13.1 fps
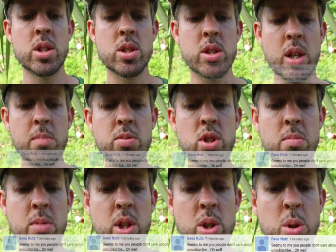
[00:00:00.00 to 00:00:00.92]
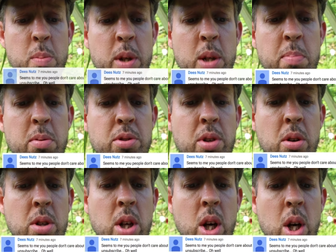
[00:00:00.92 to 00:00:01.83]
Seems to me you people
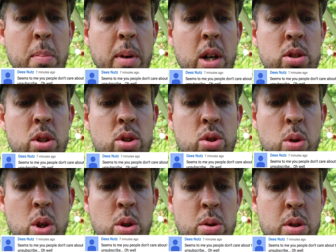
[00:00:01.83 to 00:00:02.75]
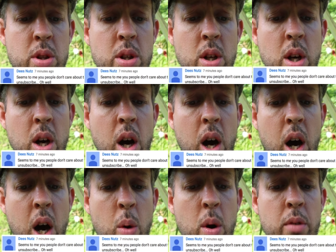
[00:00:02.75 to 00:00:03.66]
don't care about the truth.
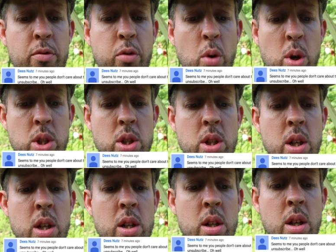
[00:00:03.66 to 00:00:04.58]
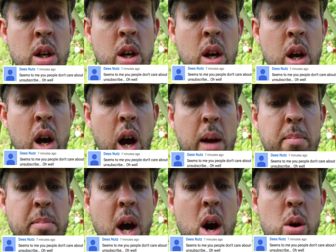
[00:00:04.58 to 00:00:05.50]
How unfortunate.
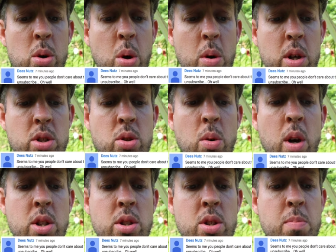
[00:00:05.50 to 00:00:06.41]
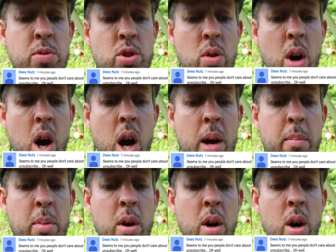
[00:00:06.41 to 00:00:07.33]
I'm now going to
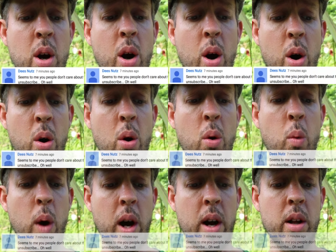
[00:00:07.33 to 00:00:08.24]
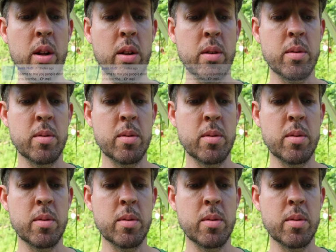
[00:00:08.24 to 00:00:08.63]
unsubscribe. Oh well.